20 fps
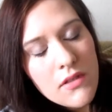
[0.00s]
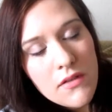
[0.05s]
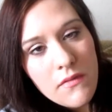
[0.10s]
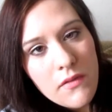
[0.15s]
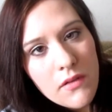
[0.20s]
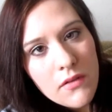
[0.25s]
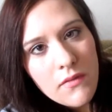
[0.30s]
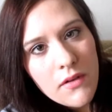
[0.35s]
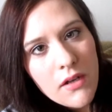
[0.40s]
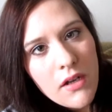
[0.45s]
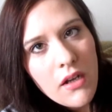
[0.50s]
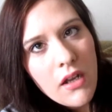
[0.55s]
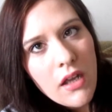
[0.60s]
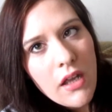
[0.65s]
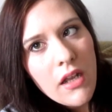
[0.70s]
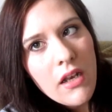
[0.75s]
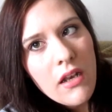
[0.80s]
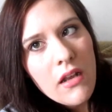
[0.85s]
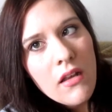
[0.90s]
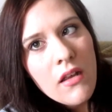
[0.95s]
feel very
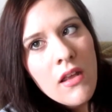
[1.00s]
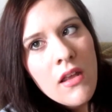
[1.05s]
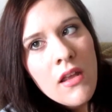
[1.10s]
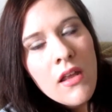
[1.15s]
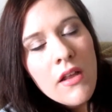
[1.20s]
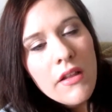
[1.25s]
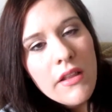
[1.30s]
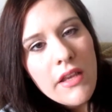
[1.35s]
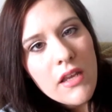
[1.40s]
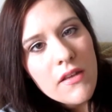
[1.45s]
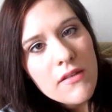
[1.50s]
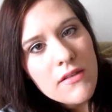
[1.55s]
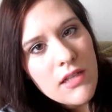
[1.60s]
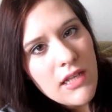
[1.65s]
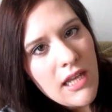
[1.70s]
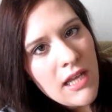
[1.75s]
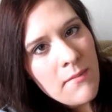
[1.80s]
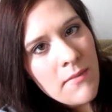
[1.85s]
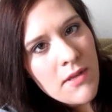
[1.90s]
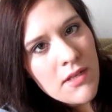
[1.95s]
good. They also
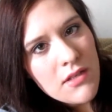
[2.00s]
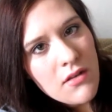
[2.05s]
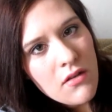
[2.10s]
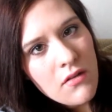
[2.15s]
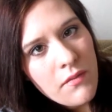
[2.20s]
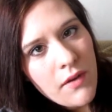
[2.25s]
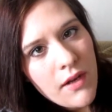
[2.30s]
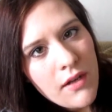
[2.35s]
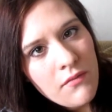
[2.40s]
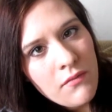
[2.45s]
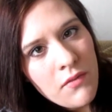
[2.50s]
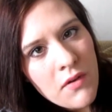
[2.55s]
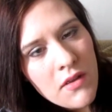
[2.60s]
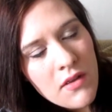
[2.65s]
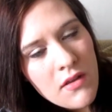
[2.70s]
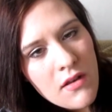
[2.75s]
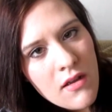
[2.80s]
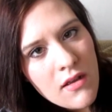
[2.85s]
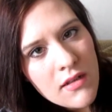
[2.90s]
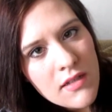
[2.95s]
gave me Zofran for
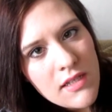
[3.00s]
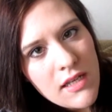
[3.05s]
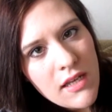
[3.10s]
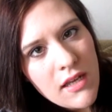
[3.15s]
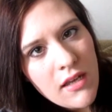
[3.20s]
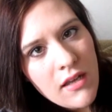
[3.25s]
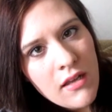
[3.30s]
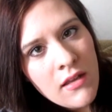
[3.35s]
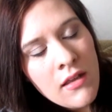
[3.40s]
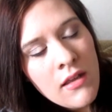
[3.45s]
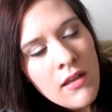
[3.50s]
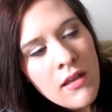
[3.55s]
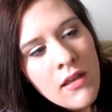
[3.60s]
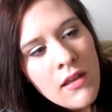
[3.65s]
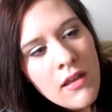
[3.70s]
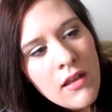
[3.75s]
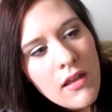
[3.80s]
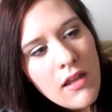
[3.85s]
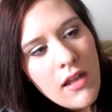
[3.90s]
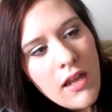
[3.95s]
the nausea
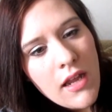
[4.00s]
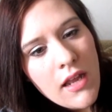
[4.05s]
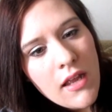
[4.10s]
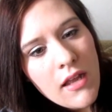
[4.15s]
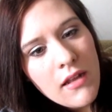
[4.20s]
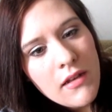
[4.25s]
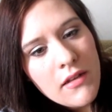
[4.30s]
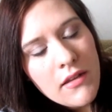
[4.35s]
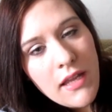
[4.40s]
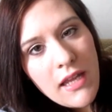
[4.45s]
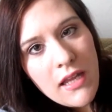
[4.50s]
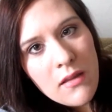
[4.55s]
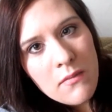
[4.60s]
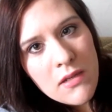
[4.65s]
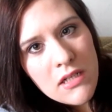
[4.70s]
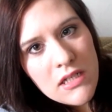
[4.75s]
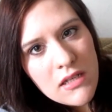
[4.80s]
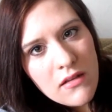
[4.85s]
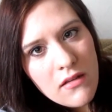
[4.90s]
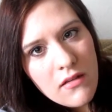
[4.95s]
and they gave
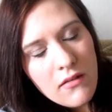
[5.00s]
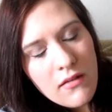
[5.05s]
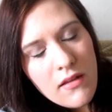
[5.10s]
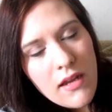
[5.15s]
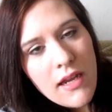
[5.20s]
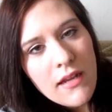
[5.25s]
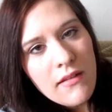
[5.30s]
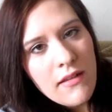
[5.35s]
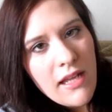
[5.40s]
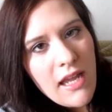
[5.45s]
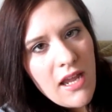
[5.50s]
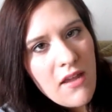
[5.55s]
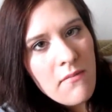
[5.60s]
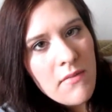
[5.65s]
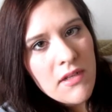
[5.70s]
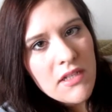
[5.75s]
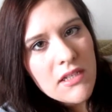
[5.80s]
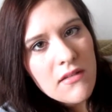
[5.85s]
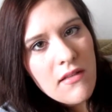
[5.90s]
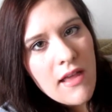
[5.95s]
me Dil and they gave
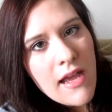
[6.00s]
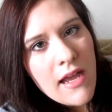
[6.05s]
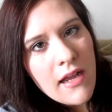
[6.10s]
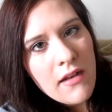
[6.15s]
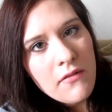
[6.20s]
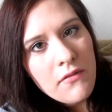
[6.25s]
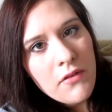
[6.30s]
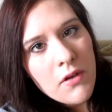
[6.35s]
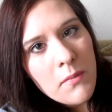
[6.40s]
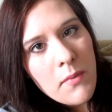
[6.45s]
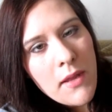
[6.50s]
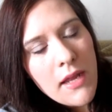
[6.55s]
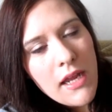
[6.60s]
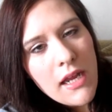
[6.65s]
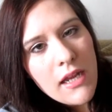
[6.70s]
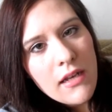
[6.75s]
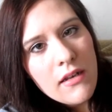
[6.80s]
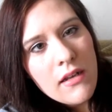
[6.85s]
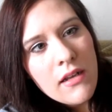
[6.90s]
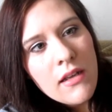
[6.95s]
me Dilatin for
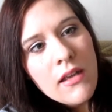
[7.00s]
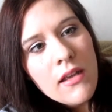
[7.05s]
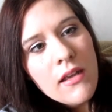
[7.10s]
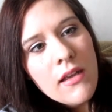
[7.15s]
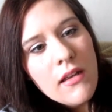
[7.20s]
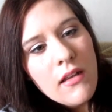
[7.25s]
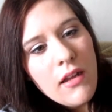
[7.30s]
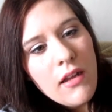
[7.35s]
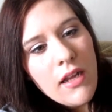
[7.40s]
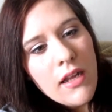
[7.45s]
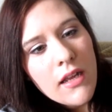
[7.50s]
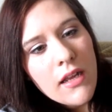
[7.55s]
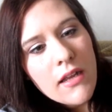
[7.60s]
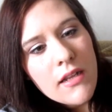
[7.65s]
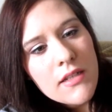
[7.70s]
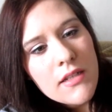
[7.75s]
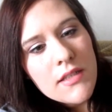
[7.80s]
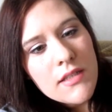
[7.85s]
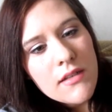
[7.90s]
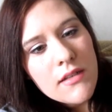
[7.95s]
pain.
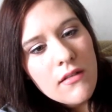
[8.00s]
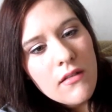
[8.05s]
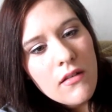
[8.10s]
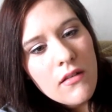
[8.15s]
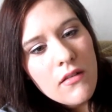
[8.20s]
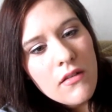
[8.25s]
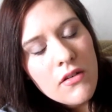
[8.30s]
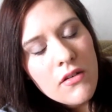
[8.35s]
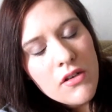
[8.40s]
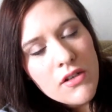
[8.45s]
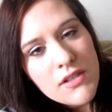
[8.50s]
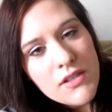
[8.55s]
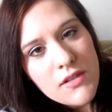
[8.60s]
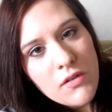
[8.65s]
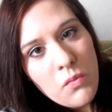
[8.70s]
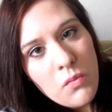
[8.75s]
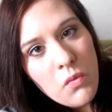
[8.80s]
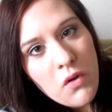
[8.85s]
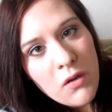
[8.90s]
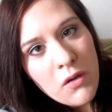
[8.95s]
And the nurse
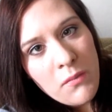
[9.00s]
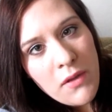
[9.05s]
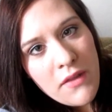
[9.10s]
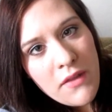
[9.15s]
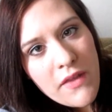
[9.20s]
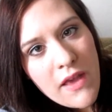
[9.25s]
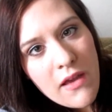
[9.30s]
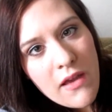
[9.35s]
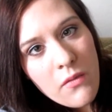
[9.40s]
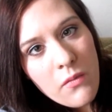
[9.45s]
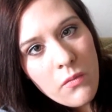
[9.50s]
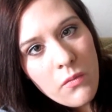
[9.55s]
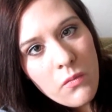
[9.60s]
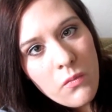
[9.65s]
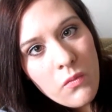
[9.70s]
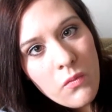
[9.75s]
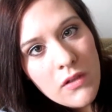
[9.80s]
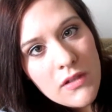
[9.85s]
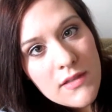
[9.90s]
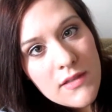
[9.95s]
did warn me that
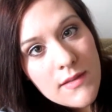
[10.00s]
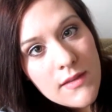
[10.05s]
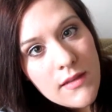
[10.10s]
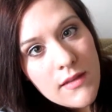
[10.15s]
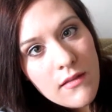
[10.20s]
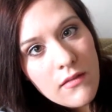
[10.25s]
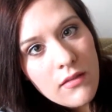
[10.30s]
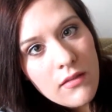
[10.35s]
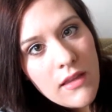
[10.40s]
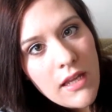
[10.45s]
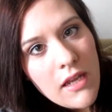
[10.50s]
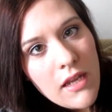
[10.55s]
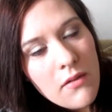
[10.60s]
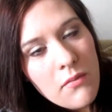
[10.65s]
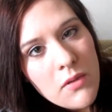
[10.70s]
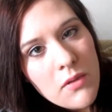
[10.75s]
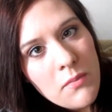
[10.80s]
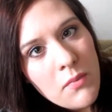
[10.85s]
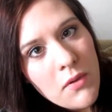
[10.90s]
once they would